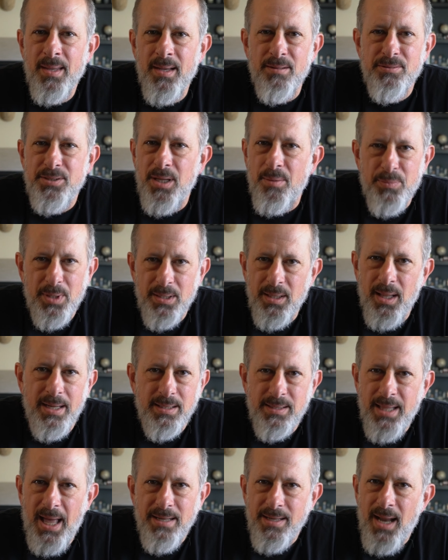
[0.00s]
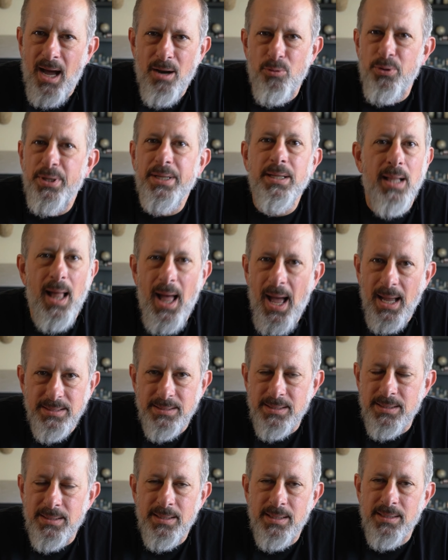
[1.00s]
something like that, not
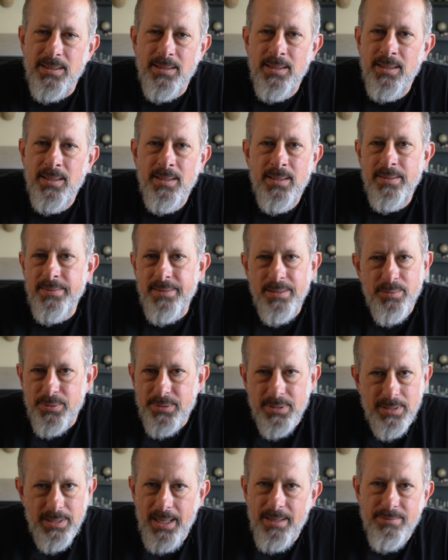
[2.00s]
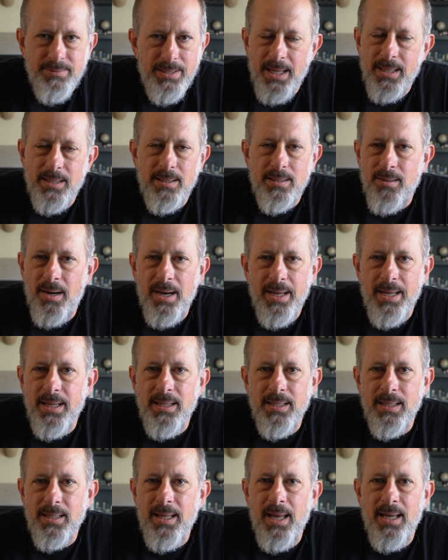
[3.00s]
realizing that there was a left-handed and
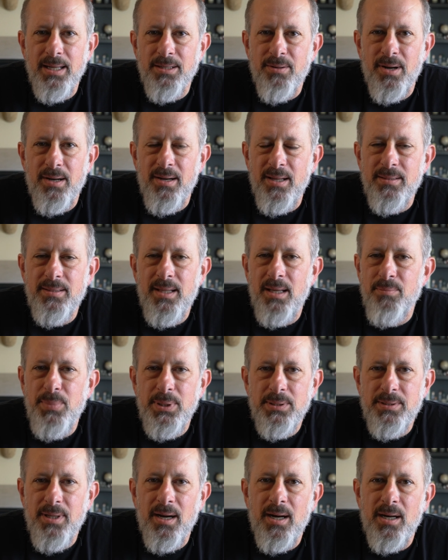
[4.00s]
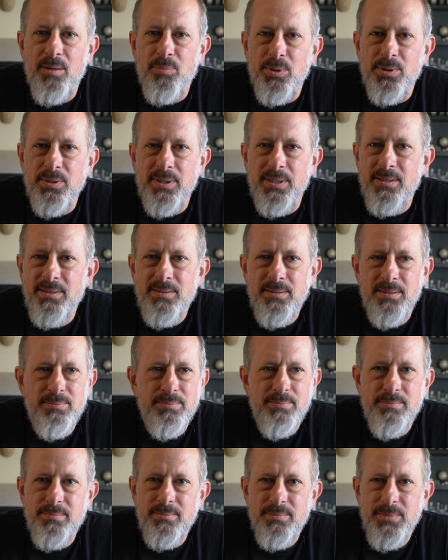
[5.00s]
right-handed cage ride. That'd be terrible. And
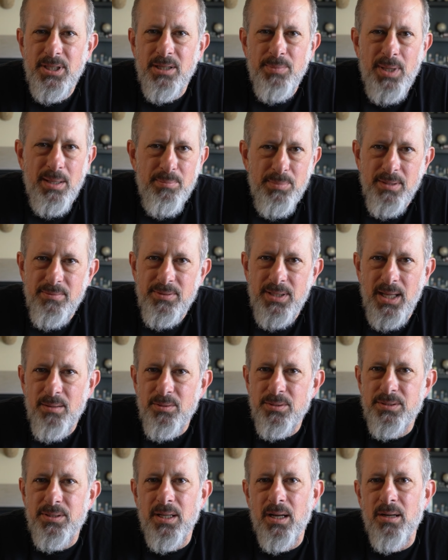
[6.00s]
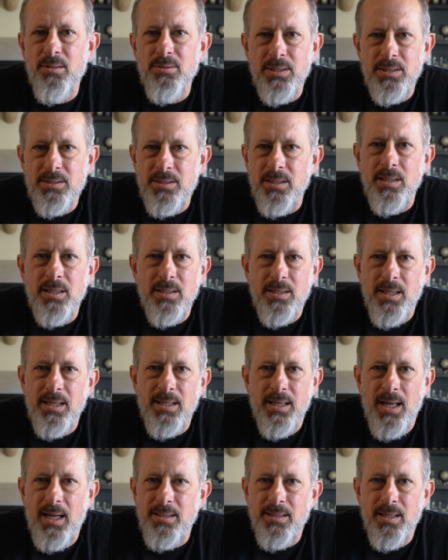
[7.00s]
maybe if that was the only silly
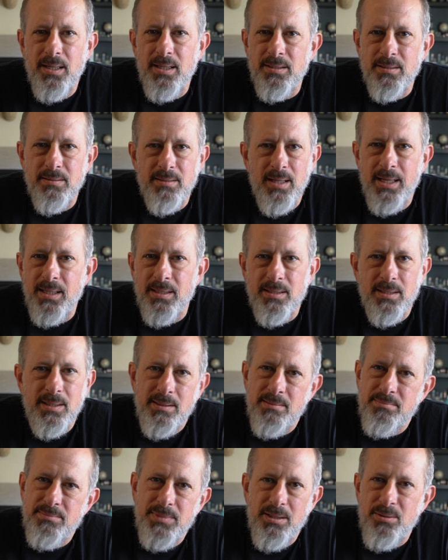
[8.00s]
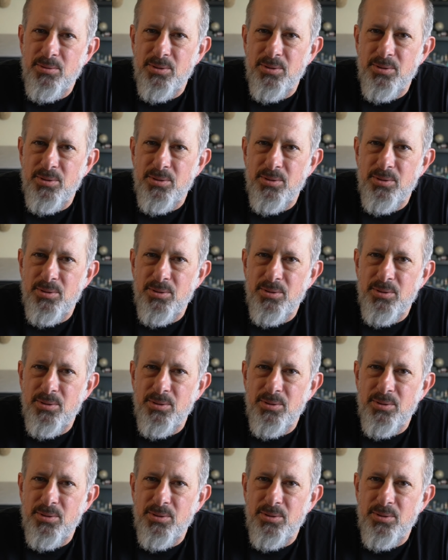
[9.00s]
thing I'd done lately, it